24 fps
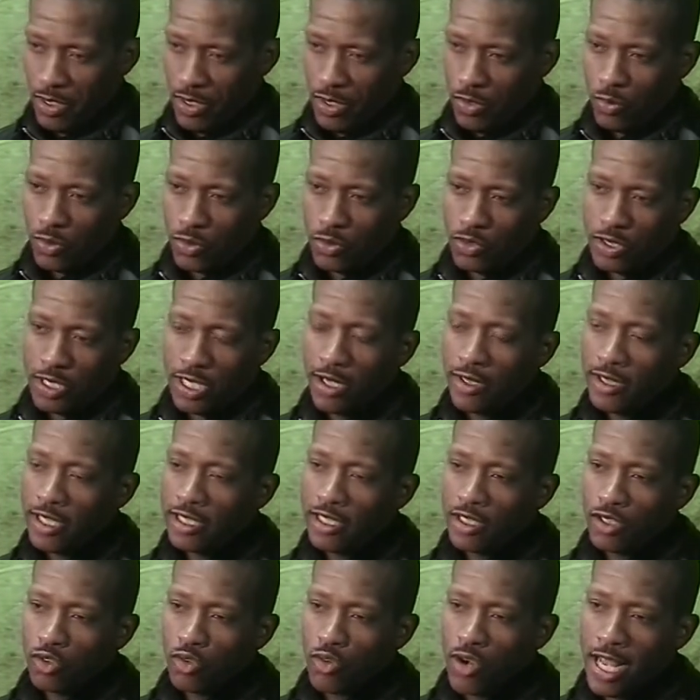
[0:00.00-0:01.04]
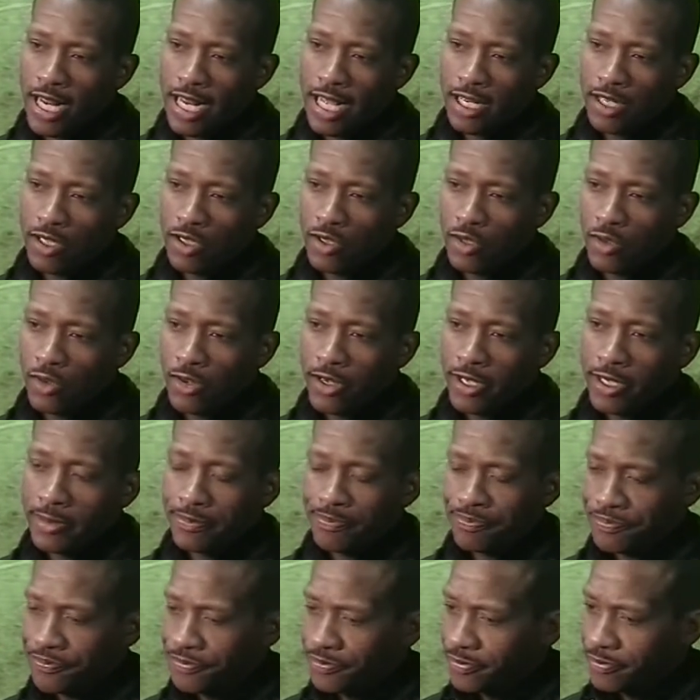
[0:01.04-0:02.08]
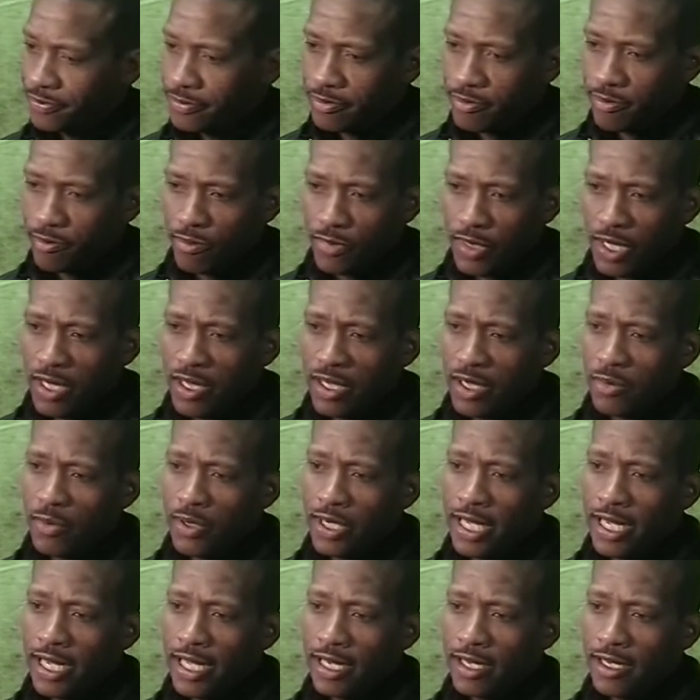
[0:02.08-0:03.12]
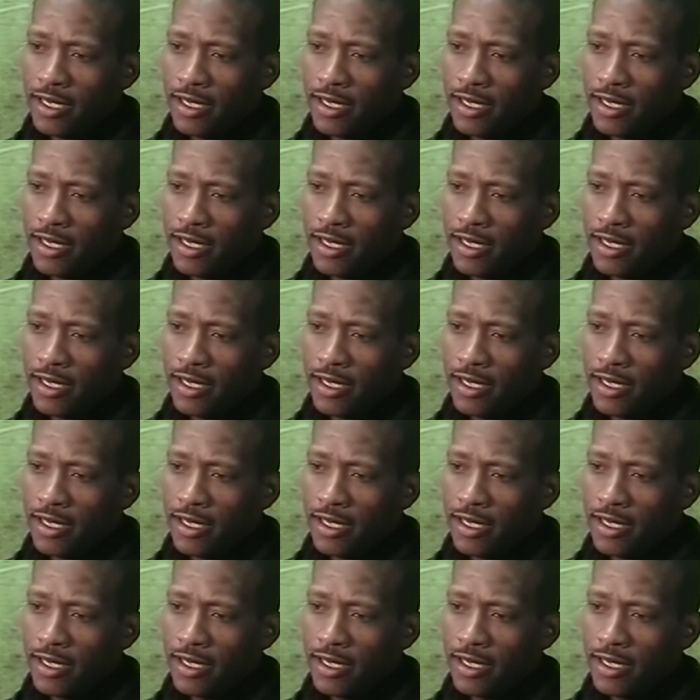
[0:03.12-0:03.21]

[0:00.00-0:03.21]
which was held at the Shrine Auditorium. And then we got